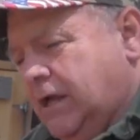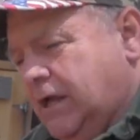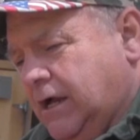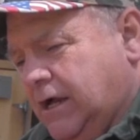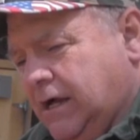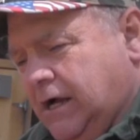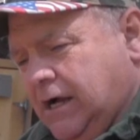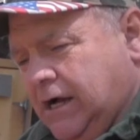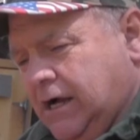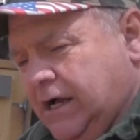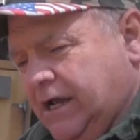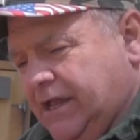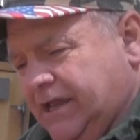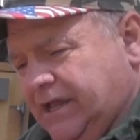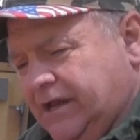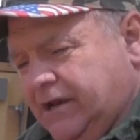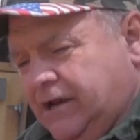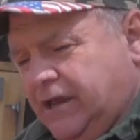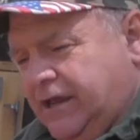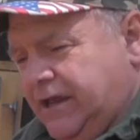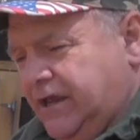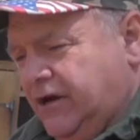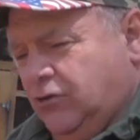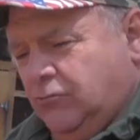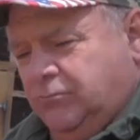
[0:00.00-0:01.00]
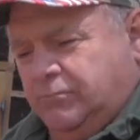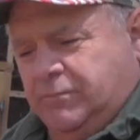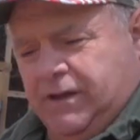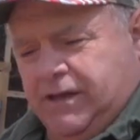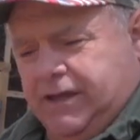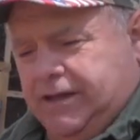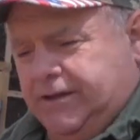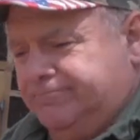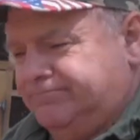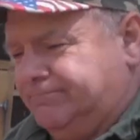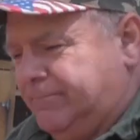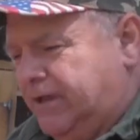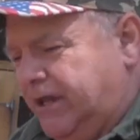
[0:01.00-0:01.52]
Uh, it, it'll
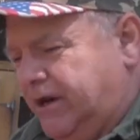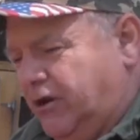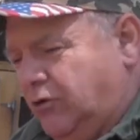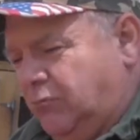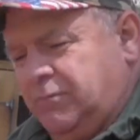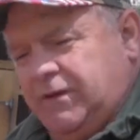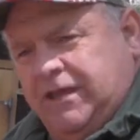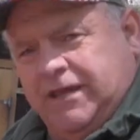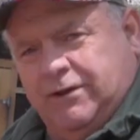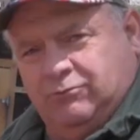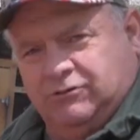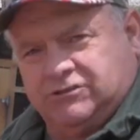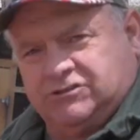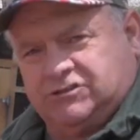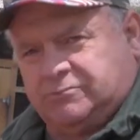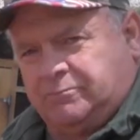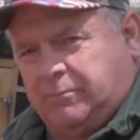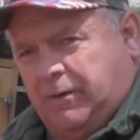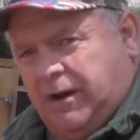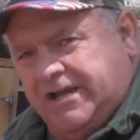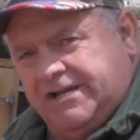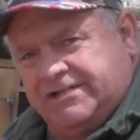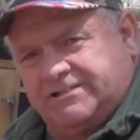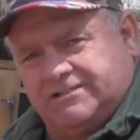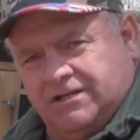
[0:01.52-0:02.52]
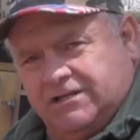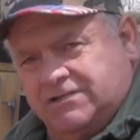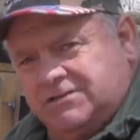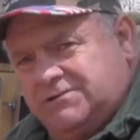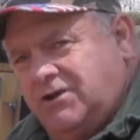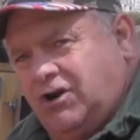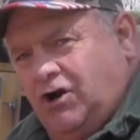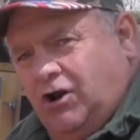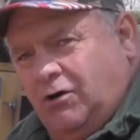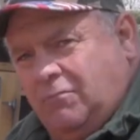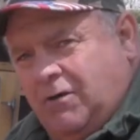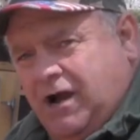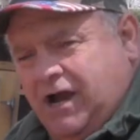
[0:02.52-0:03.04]
be it'll be with spices,
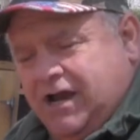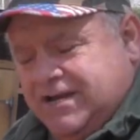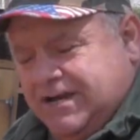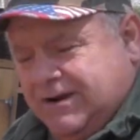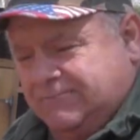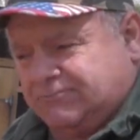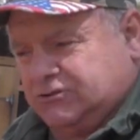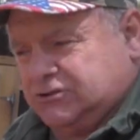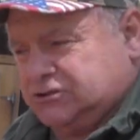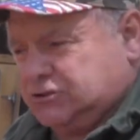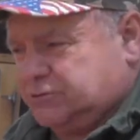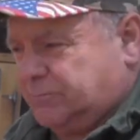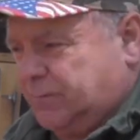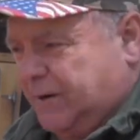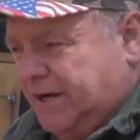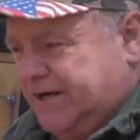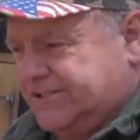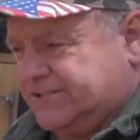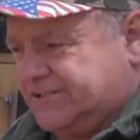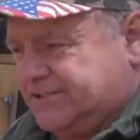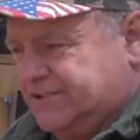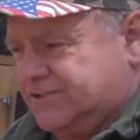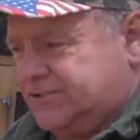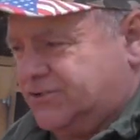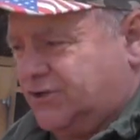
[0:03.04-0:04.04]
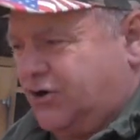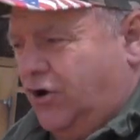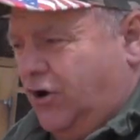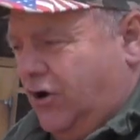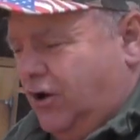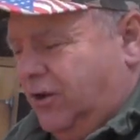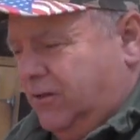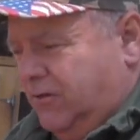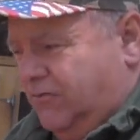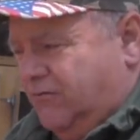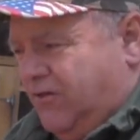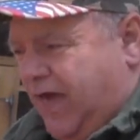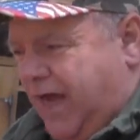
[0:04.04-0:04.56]
you know, my different spices and
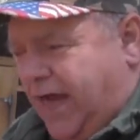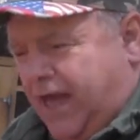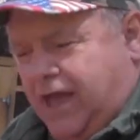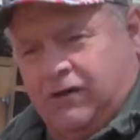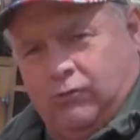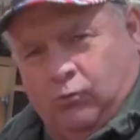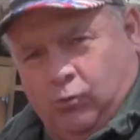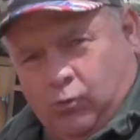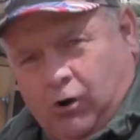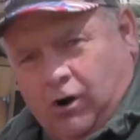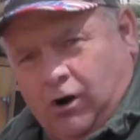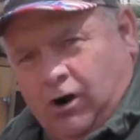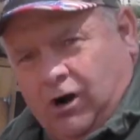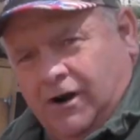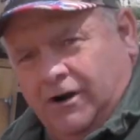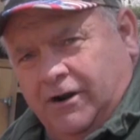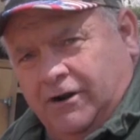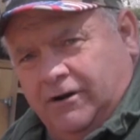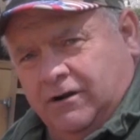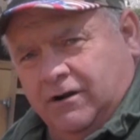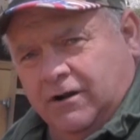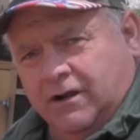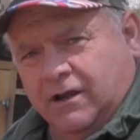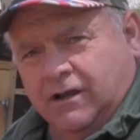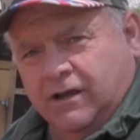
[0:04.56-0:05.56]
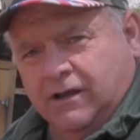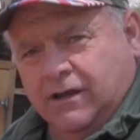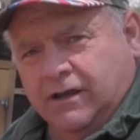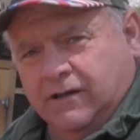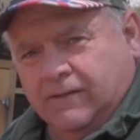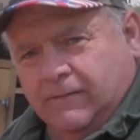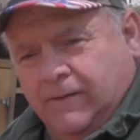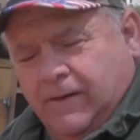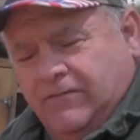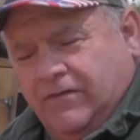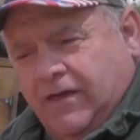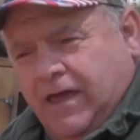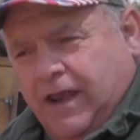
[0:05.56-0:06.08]
all of that, water.
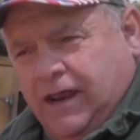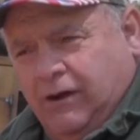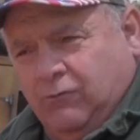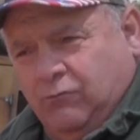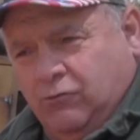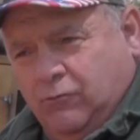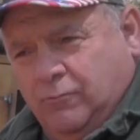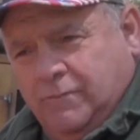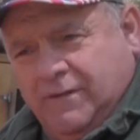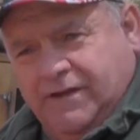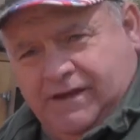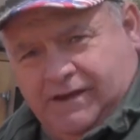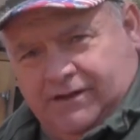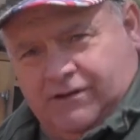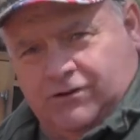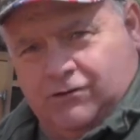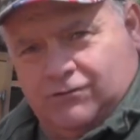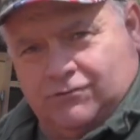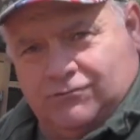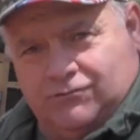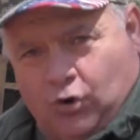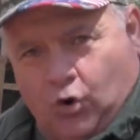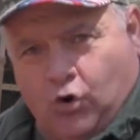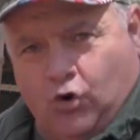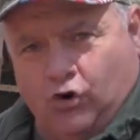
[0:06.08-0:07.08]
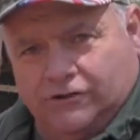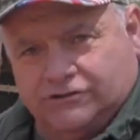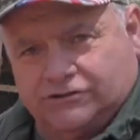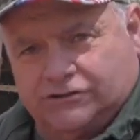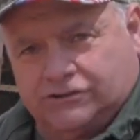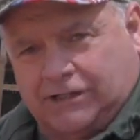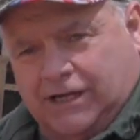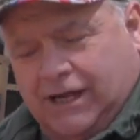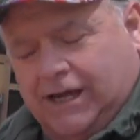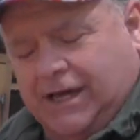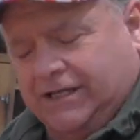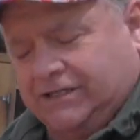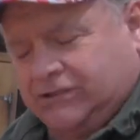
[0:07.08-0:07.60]
And then it will be
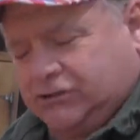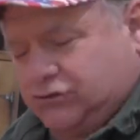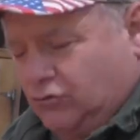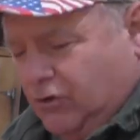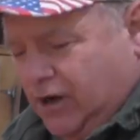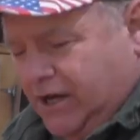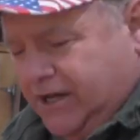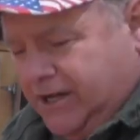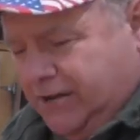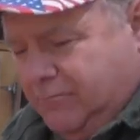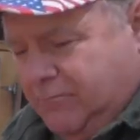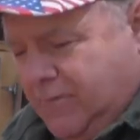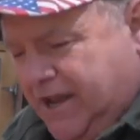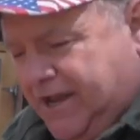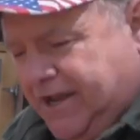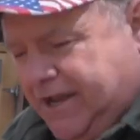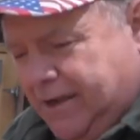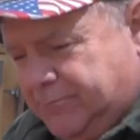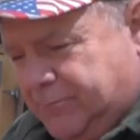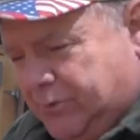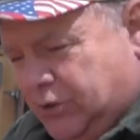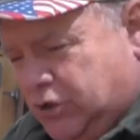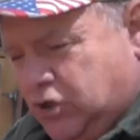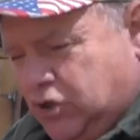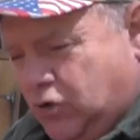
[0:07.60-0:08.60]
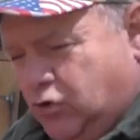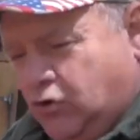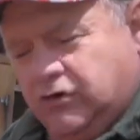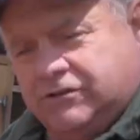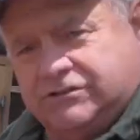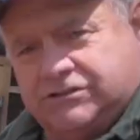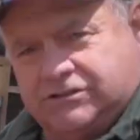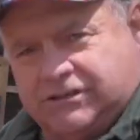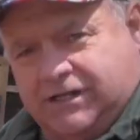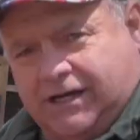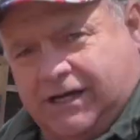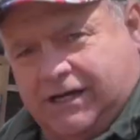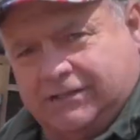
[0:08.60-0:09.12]
cornstarch, so I can make up a
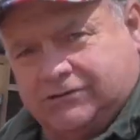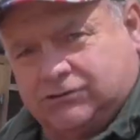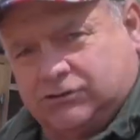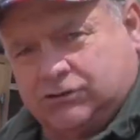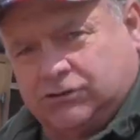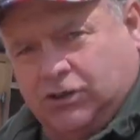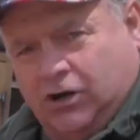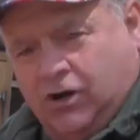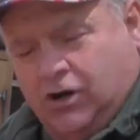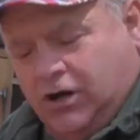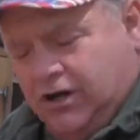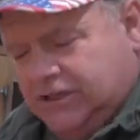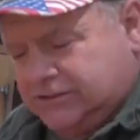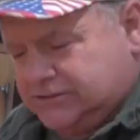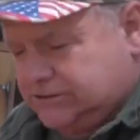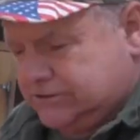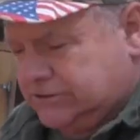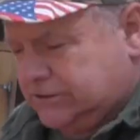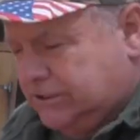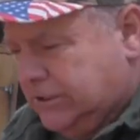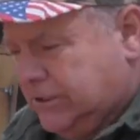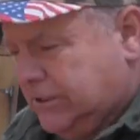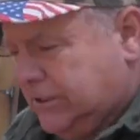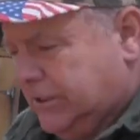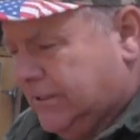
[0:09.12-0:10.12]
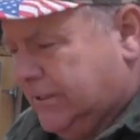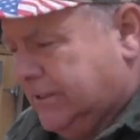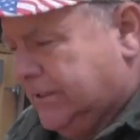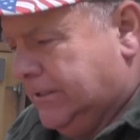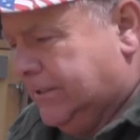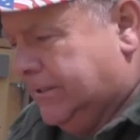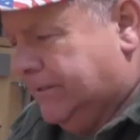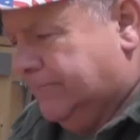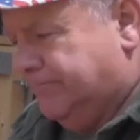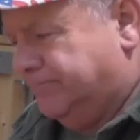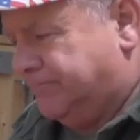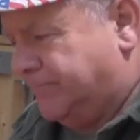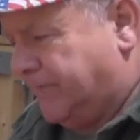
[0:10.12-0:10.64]
cornstarch sauce.
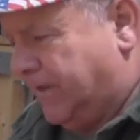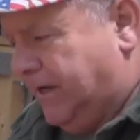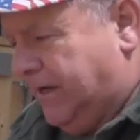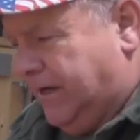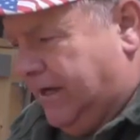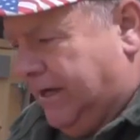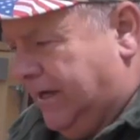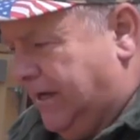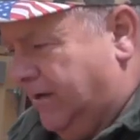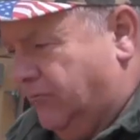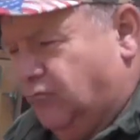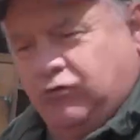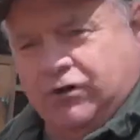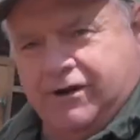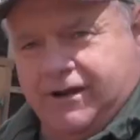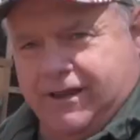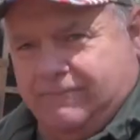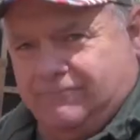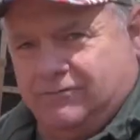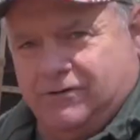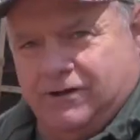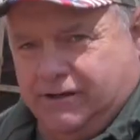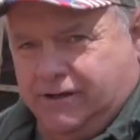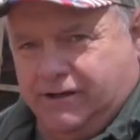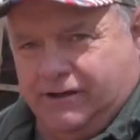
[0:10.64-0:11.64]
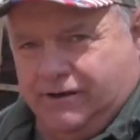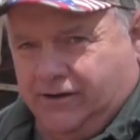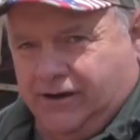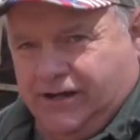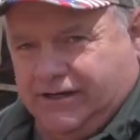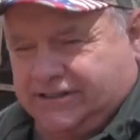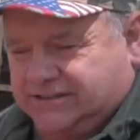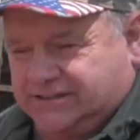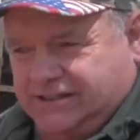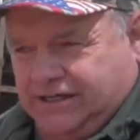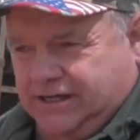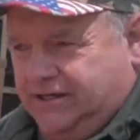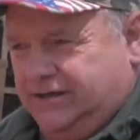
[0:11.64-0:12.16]
Uh, whatever, you know,
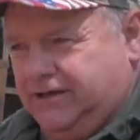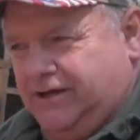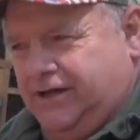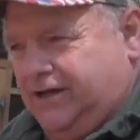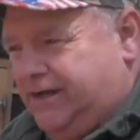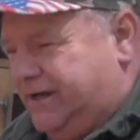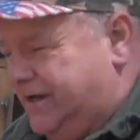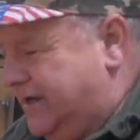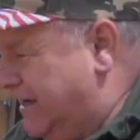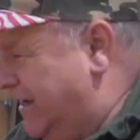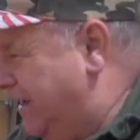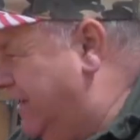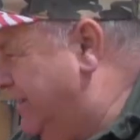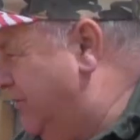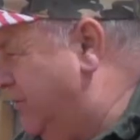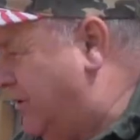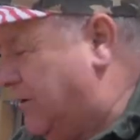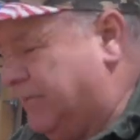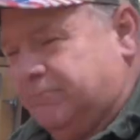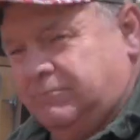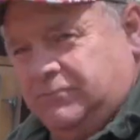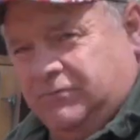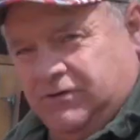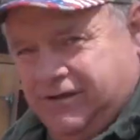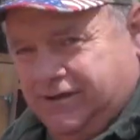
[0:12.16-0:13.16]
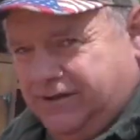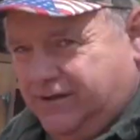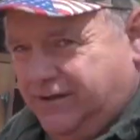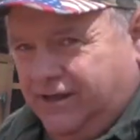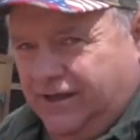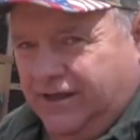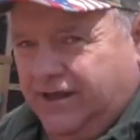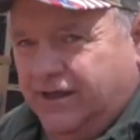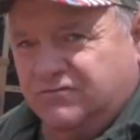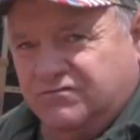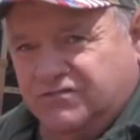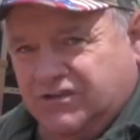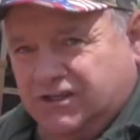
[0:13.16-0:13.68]
like I said, I, you can,
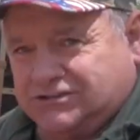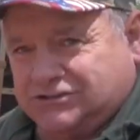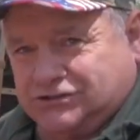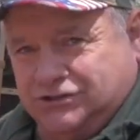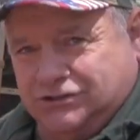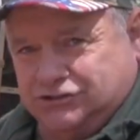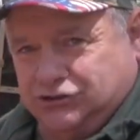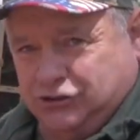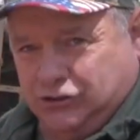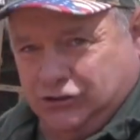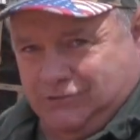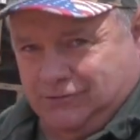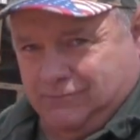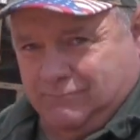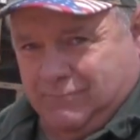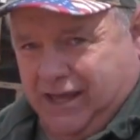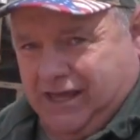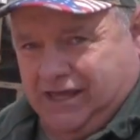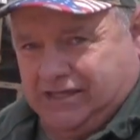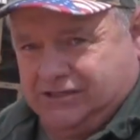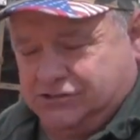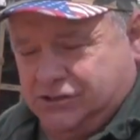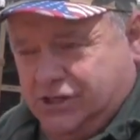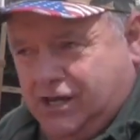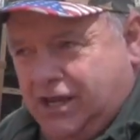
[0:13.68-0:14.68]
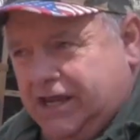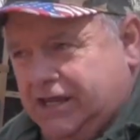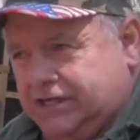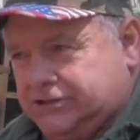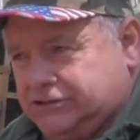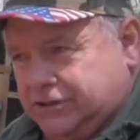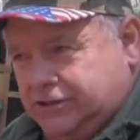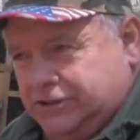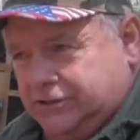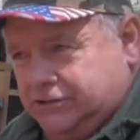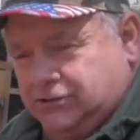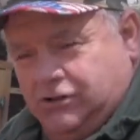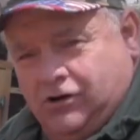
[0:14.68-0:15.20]
this is your
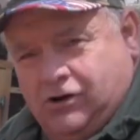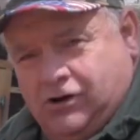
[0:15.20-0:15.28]
imagination. As